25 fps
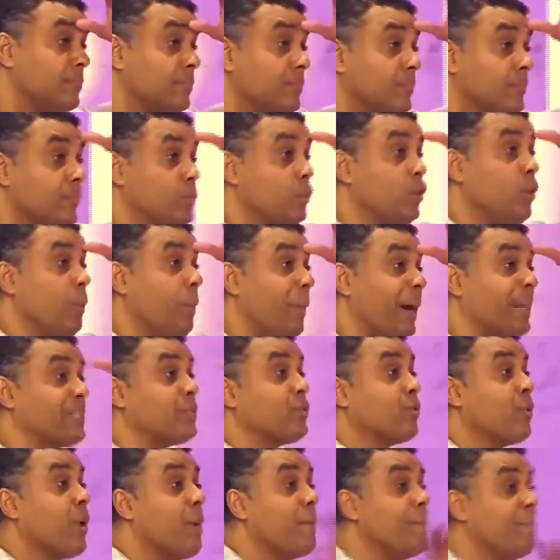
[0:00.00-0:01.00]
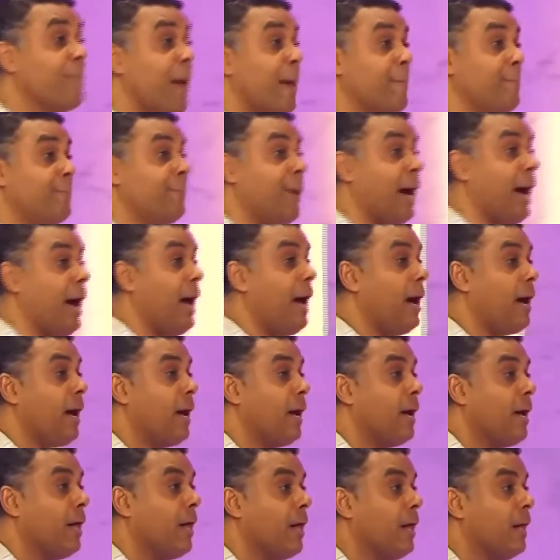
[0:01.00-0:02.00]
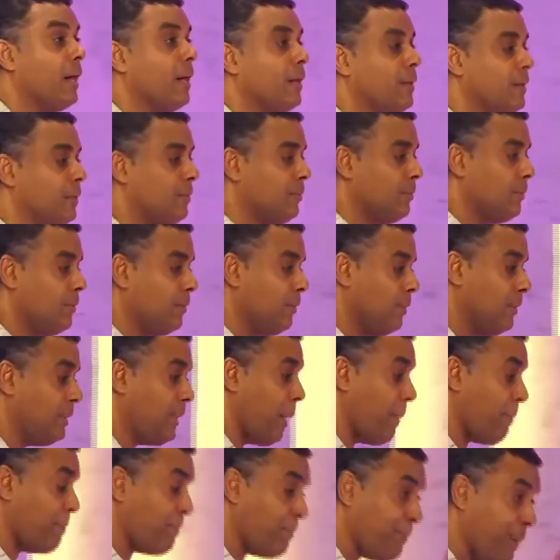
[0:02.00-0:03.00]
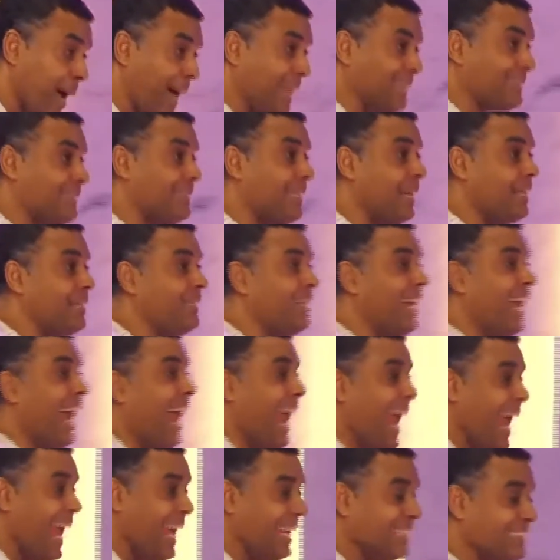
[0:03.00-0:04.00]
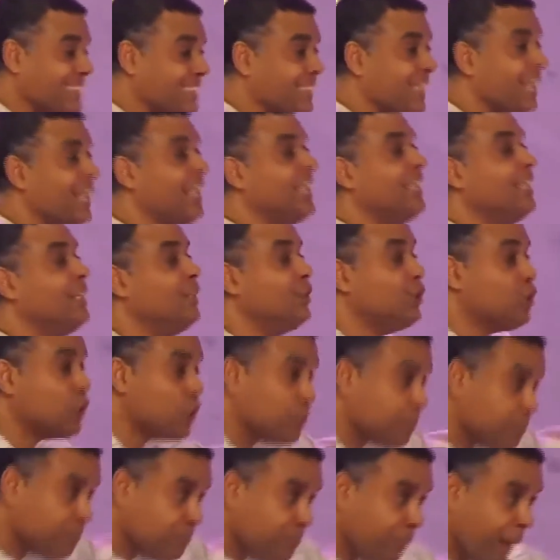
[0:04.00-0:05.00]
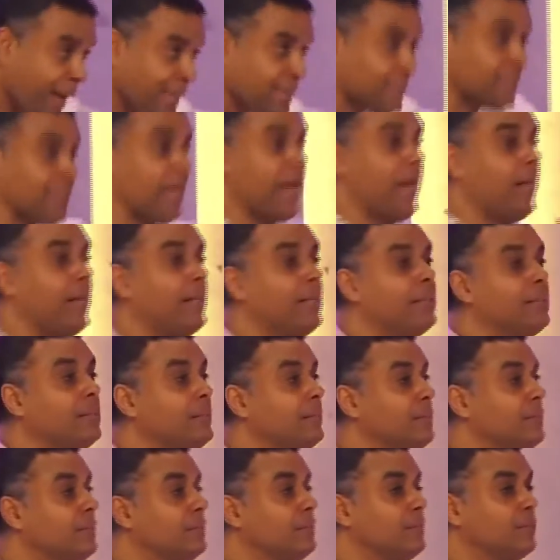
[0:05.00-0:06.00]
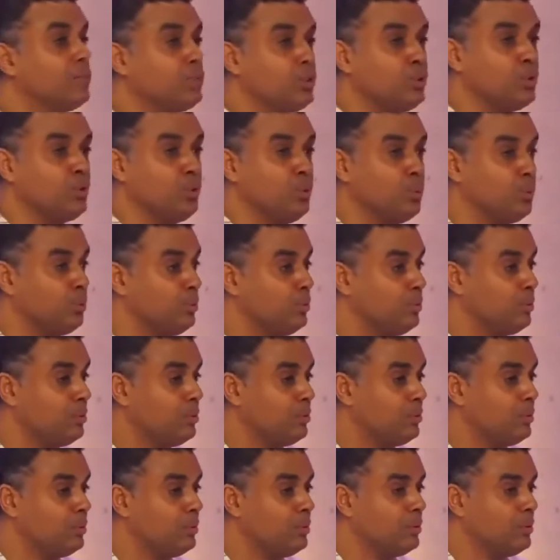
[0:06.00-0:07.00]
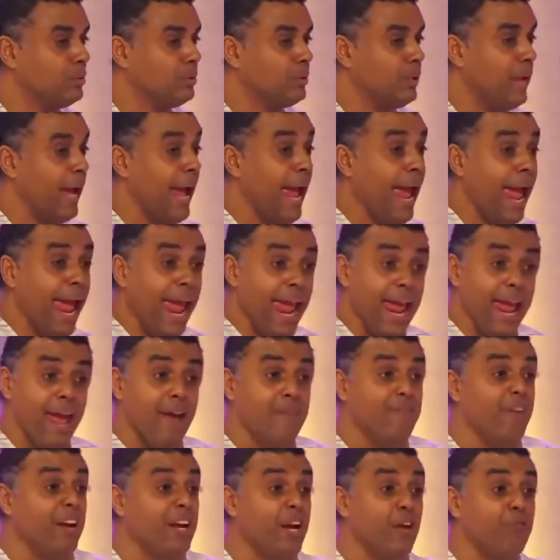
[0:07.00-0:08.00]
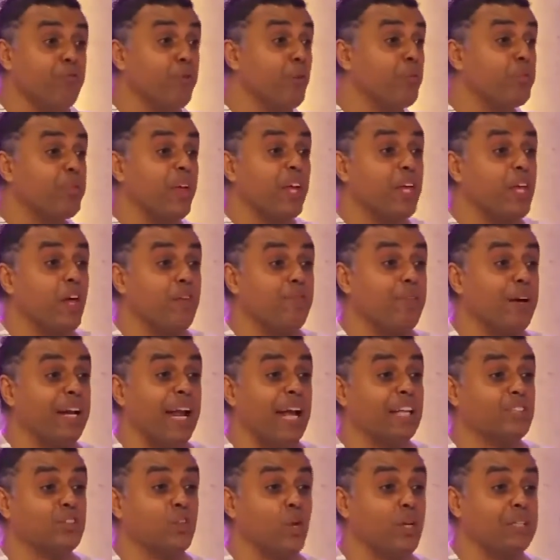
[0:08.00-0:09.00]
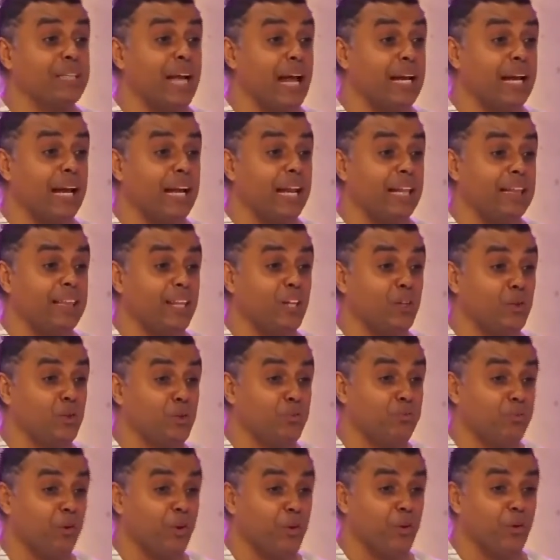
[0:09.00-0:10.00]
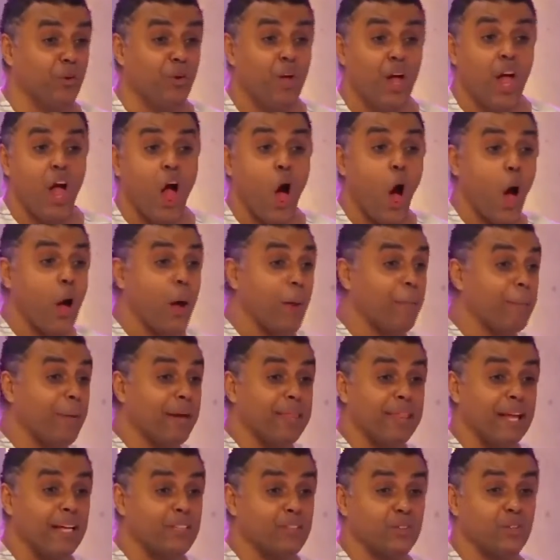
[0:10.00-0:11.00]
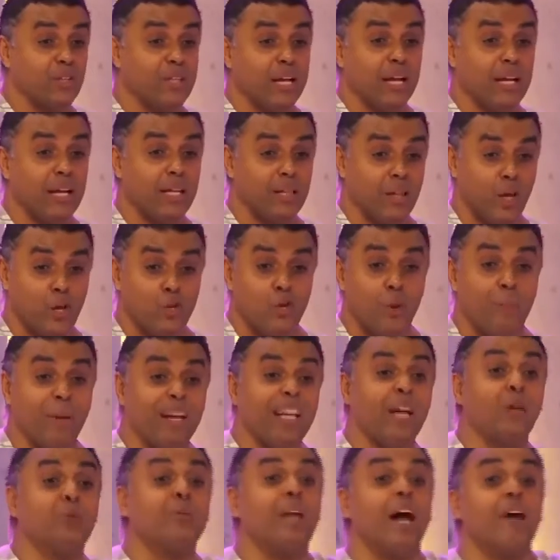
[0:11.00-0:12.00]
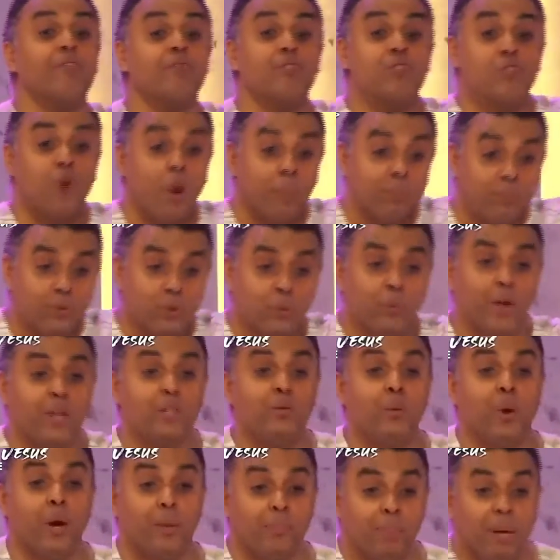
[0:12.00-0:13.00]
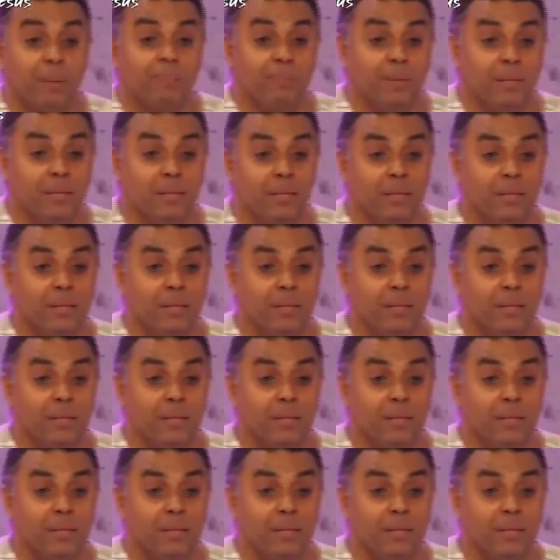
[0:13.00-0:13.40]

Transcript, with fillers: you must remember the person is special to you. Even if you think your father has not done anything good for you or your mother has not done anything, your mother could have dropped you when you were a baby.